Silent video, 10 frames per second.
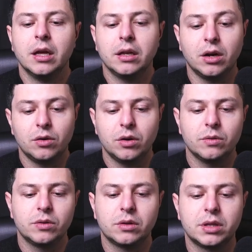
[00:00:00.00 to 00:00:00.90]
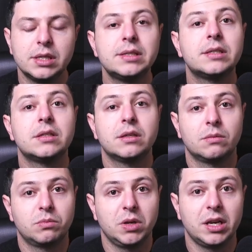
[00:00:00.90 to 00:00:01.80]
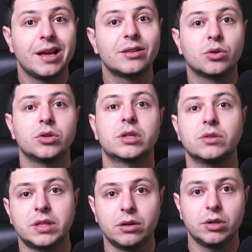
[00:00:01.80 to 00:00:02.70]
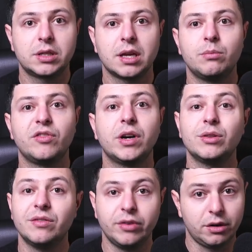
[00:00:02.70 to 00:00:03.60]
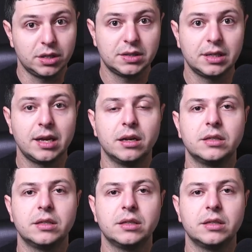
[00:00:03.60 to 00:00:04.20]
Now, this inhaled corticosteroid can be found in various inhalers.